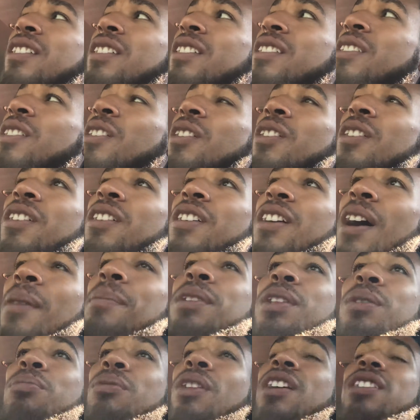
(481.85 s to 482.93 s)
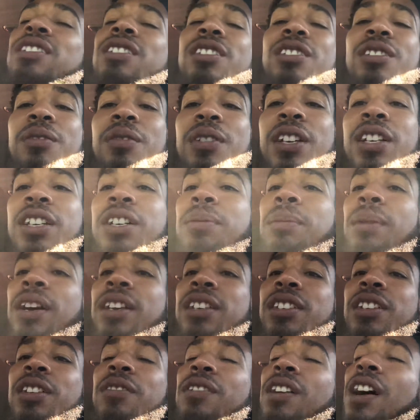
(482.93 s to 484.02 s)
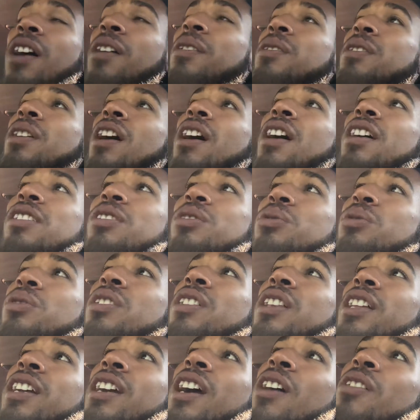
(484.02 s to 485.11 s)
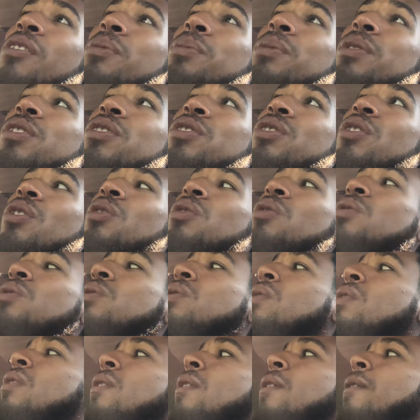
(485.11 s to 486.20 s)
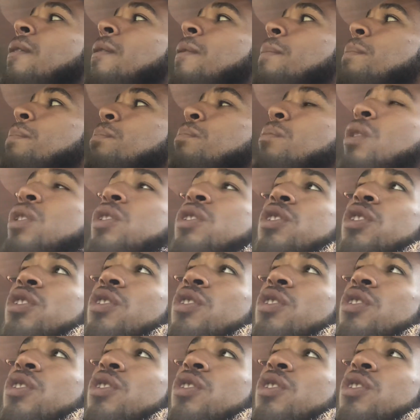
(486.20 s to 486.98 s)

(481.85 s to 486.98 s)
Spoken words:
you know, I'm in the process of healing myself. Sooner or later, I will be so much